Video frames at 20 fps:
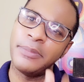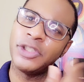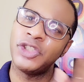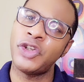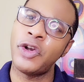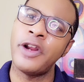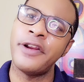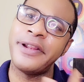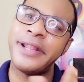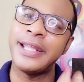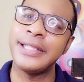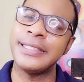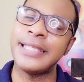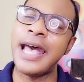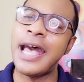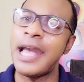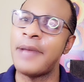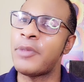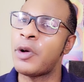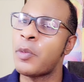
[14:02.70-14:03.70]
the majority of their
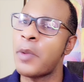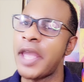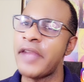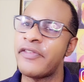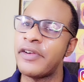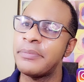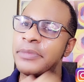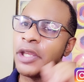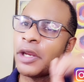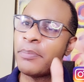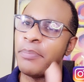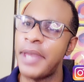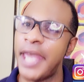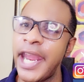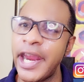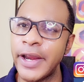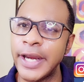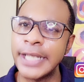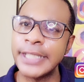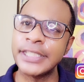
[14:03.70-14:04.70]
time away from their
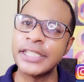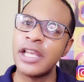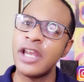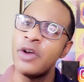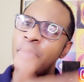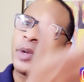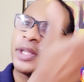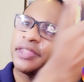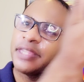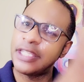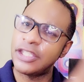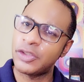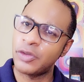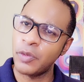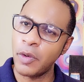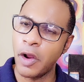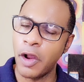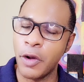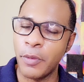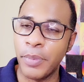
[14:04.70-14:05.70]
parents with this
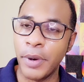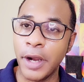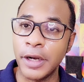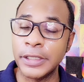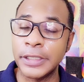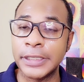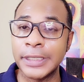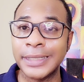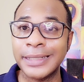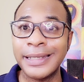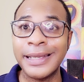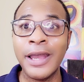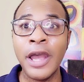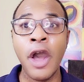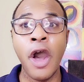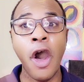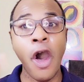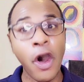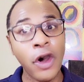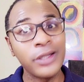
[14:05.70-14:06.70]
grown person.
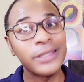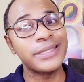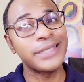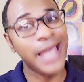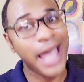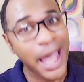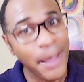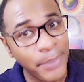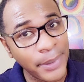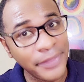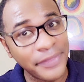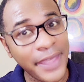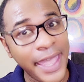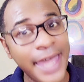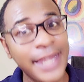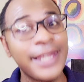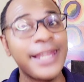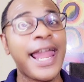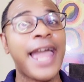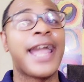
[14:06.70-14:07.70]
On top of
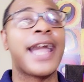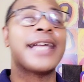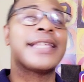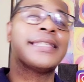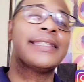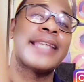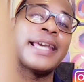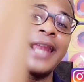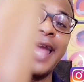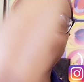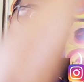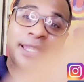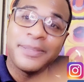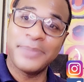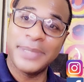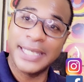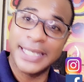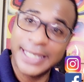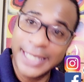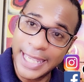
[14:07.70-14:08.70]
that, like I said at the
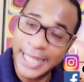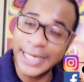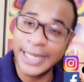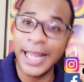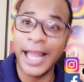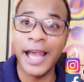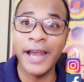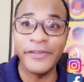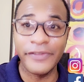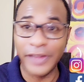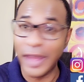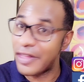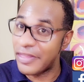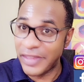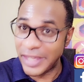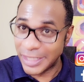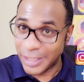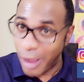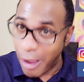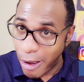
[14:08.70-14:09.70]
beginning of
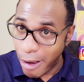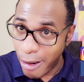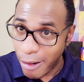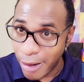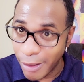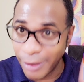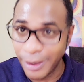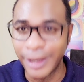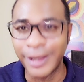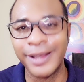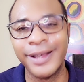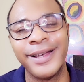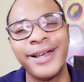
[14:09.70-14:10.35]
this call,